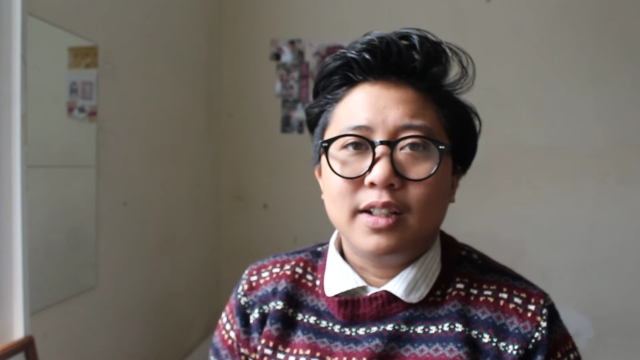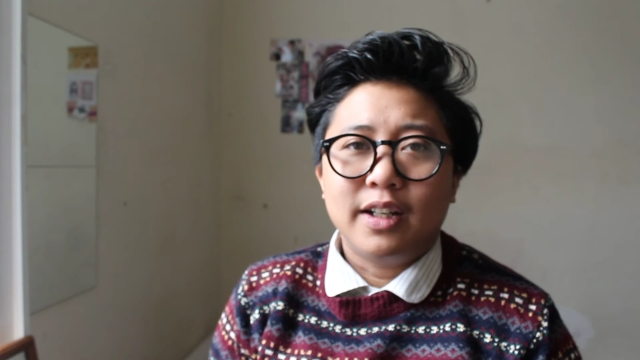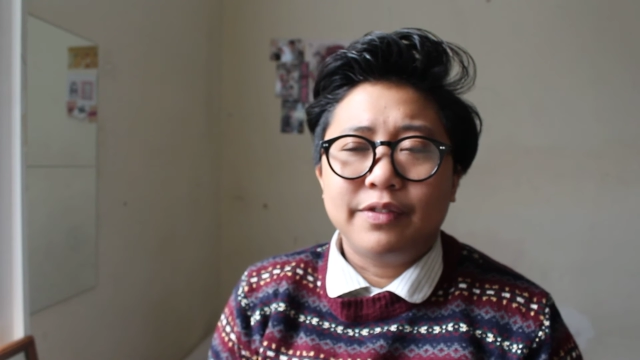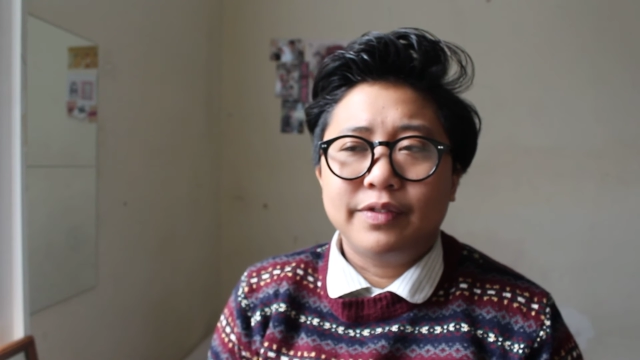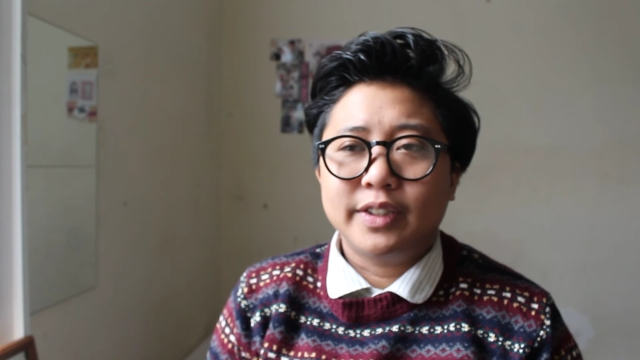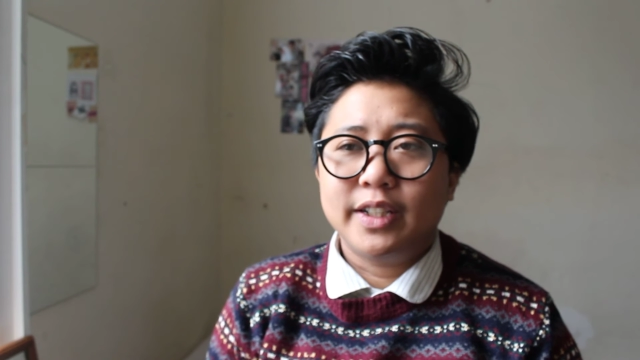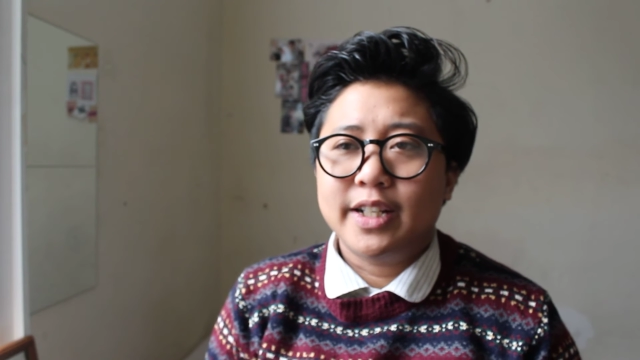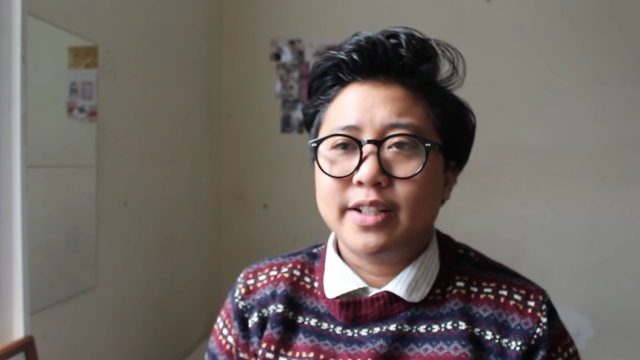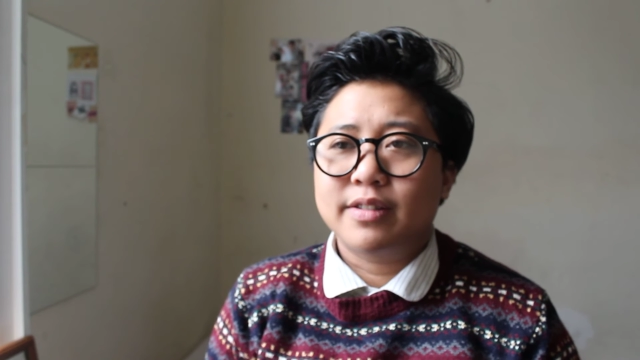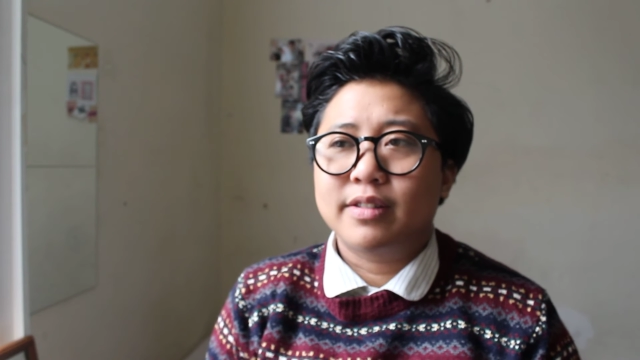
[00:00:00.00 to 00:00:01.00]
I feel
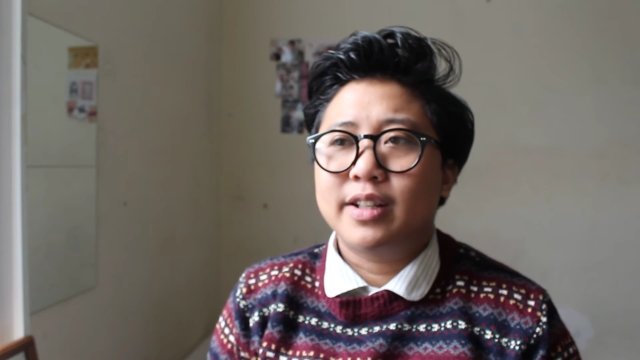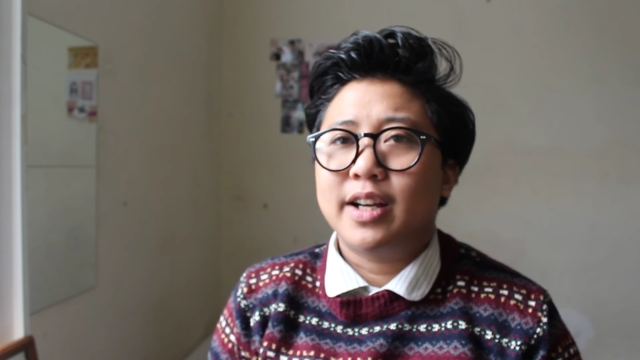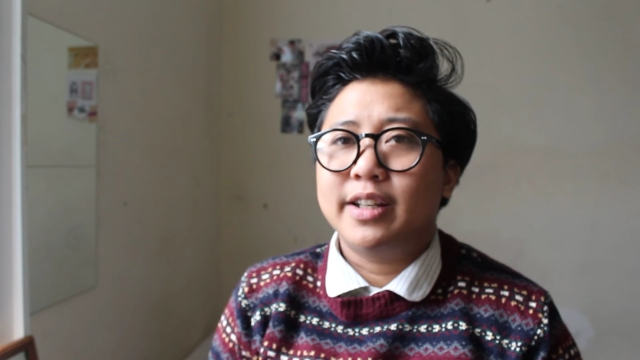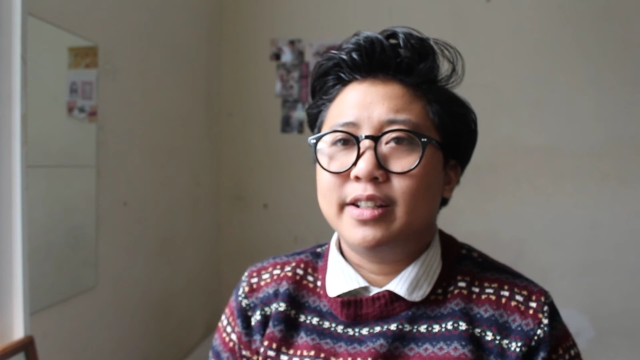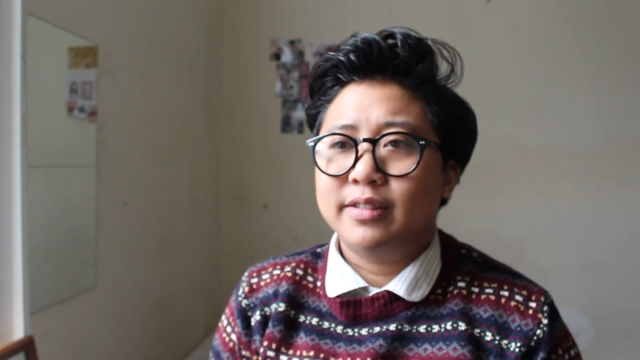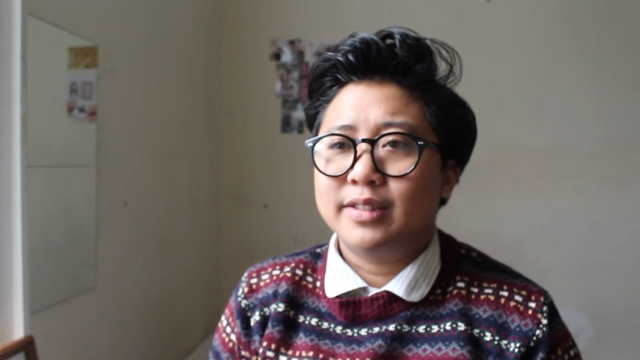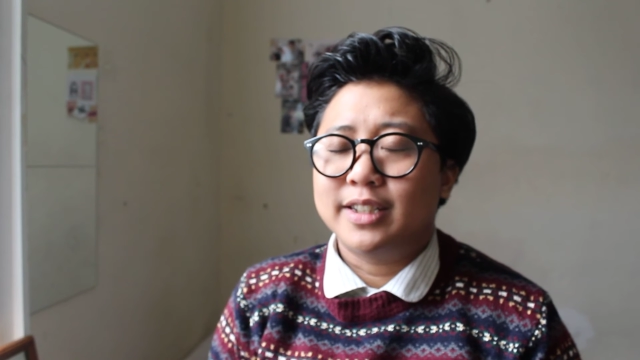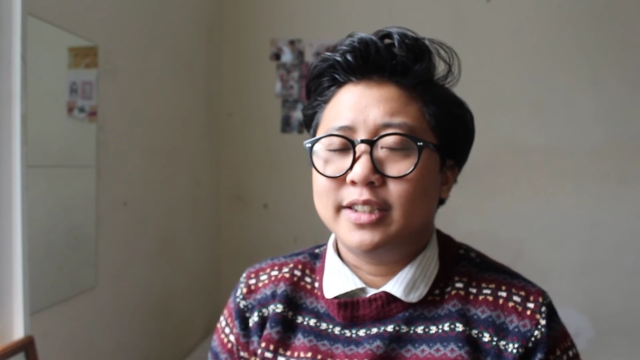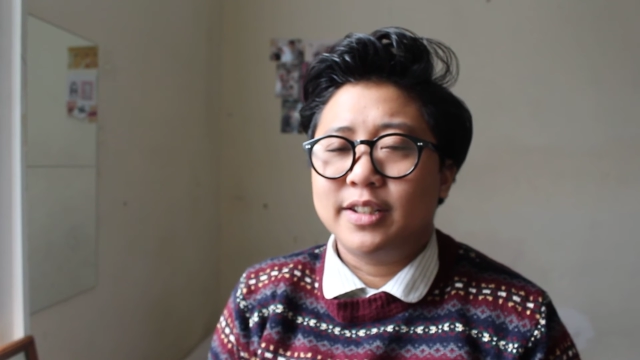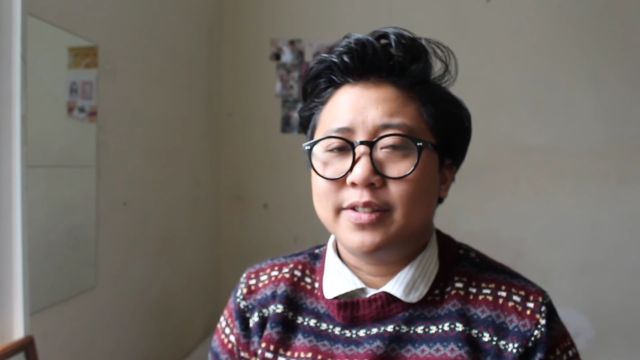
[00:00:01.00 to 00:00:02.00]
like it's kind of,
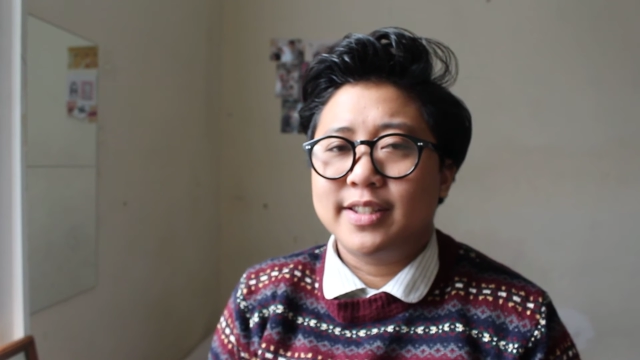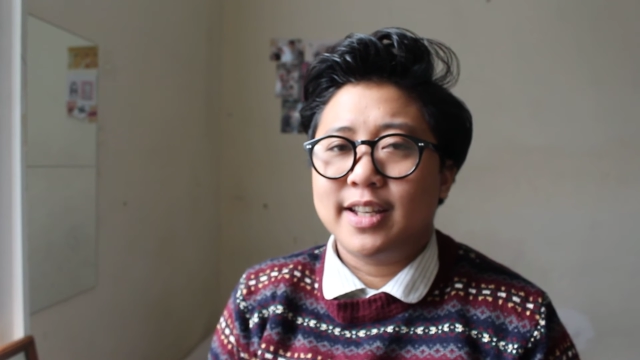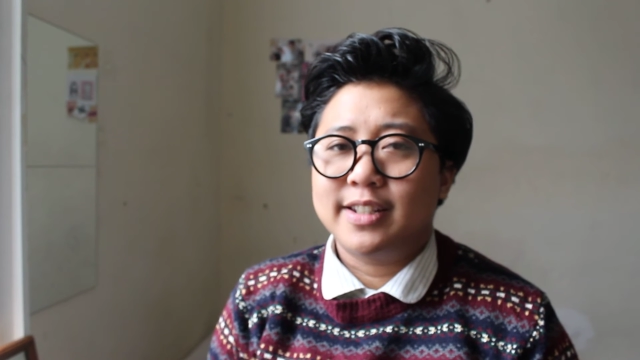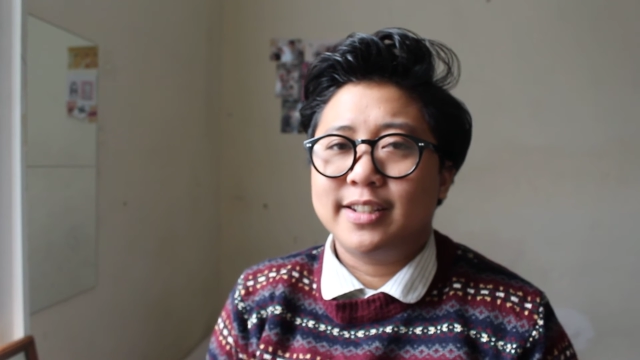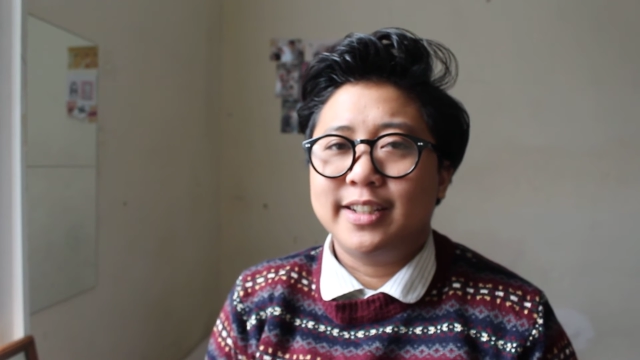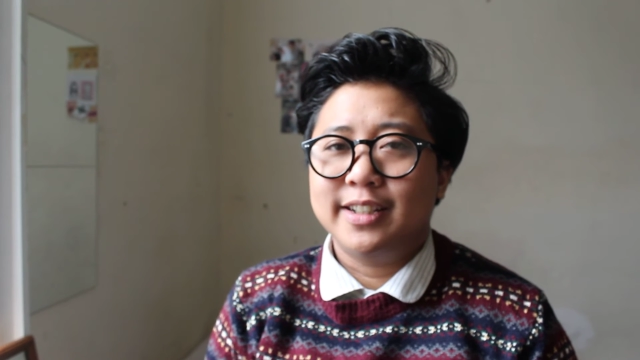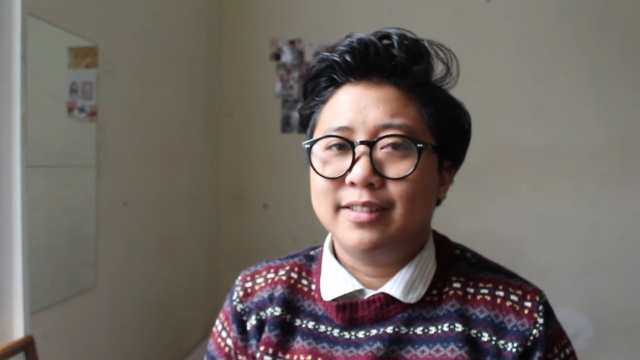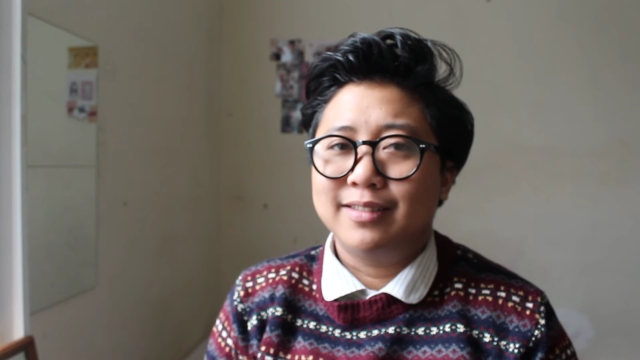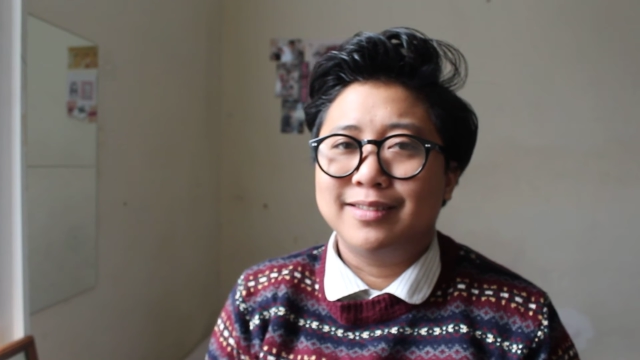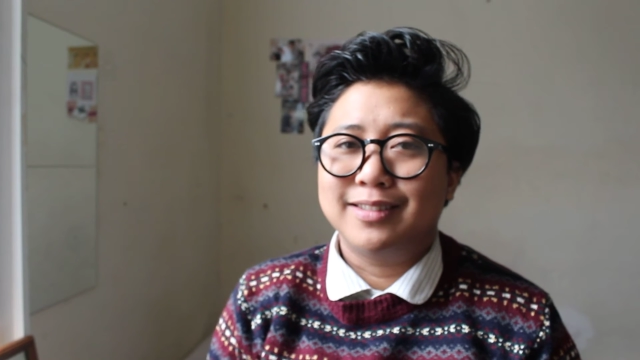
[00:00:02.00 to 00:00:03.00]
I don't know,
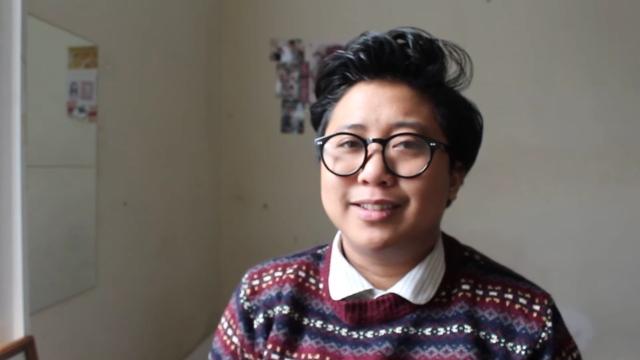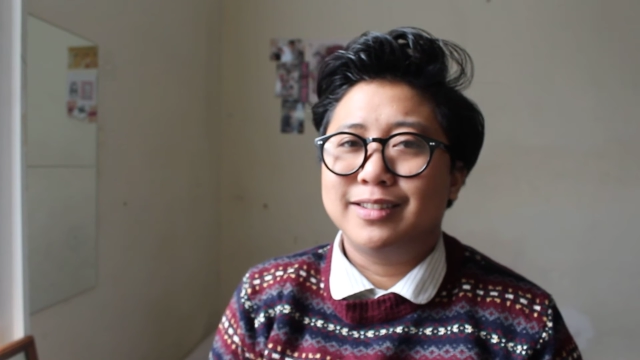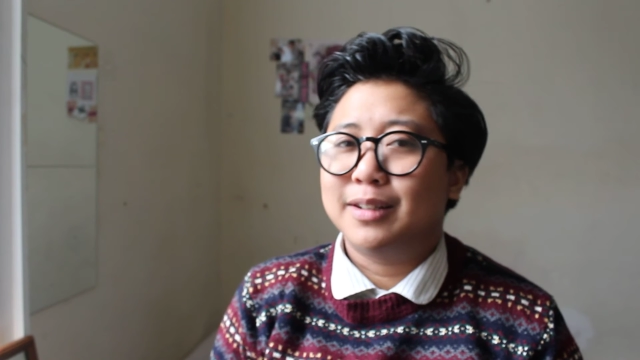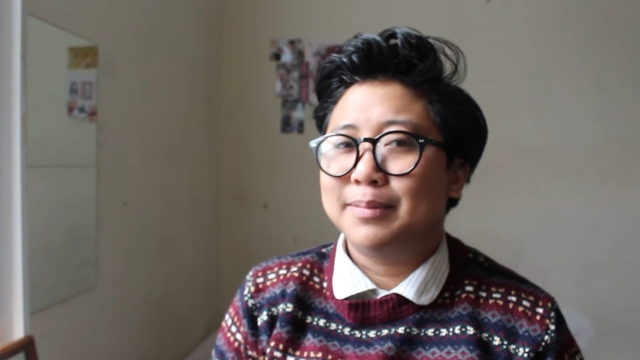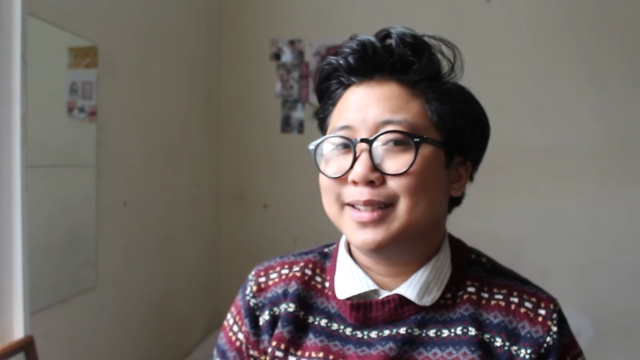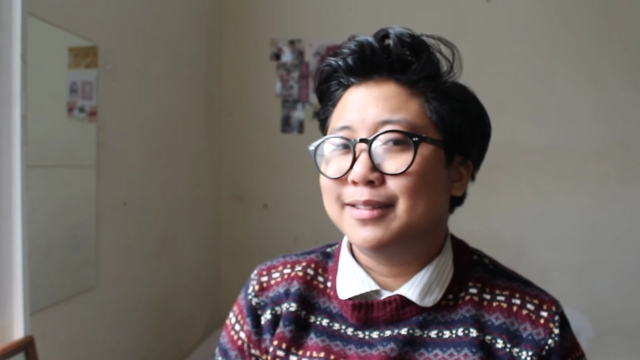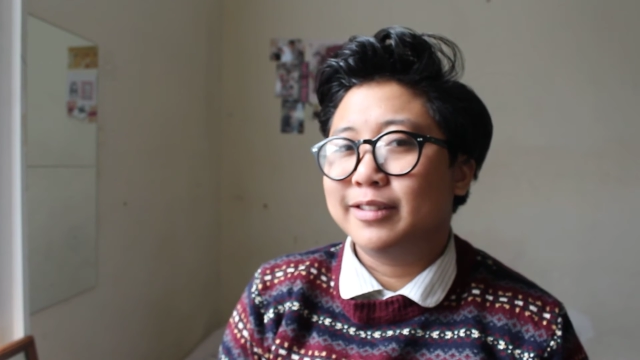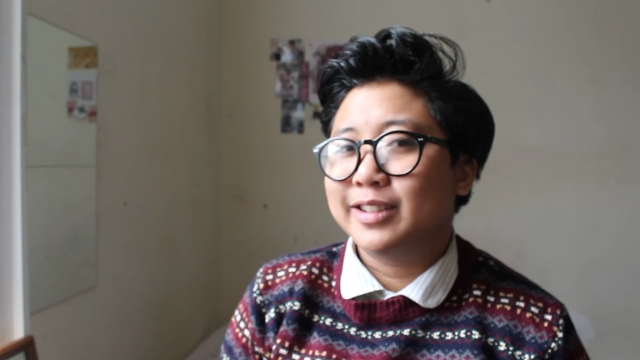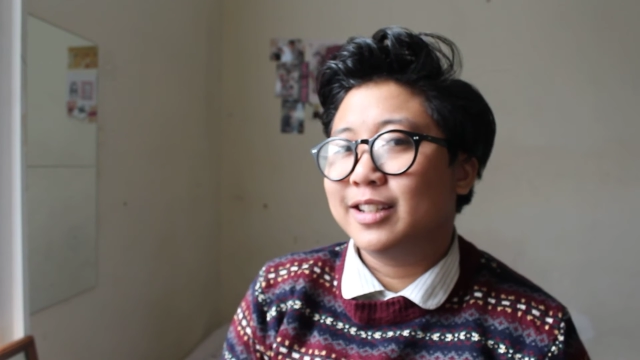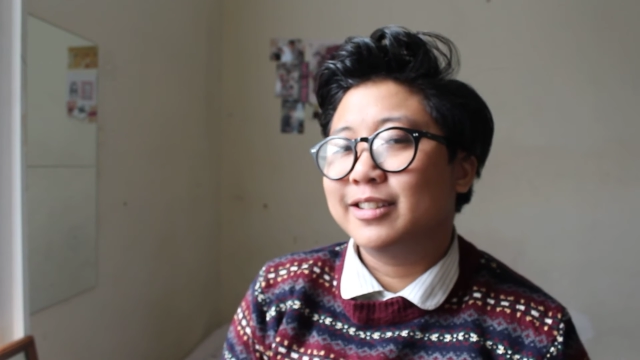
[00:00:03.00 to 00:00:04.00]
settling. That made no
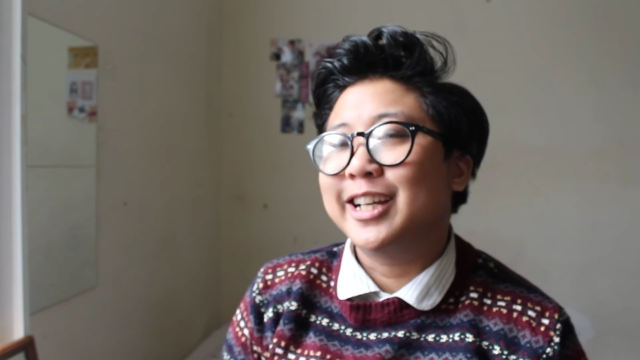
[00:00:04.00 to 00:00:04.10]
sense.